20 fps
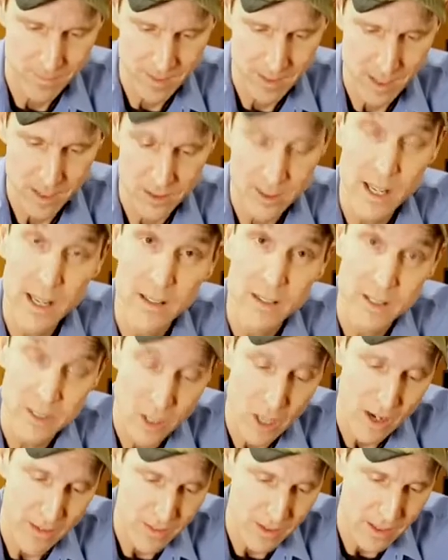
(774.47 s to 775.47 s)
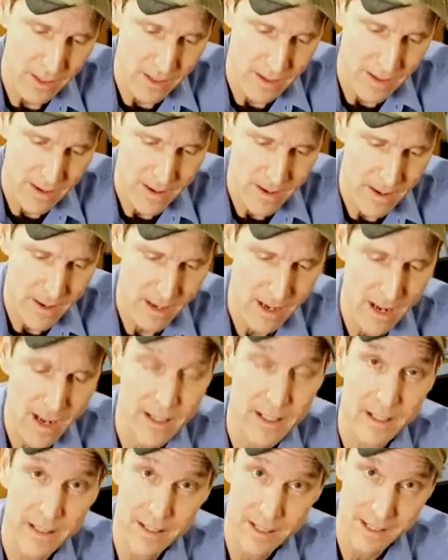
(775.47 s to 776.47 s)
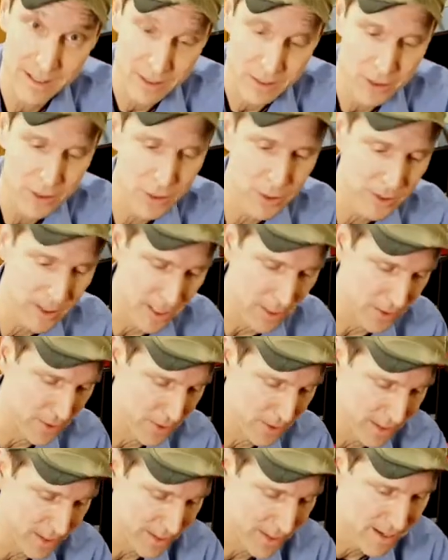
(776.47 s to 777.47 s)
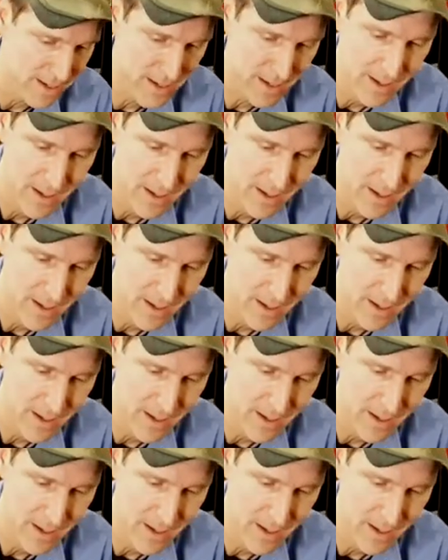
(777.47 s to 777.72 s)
I'll take this off of here. I did take the screws out earlier.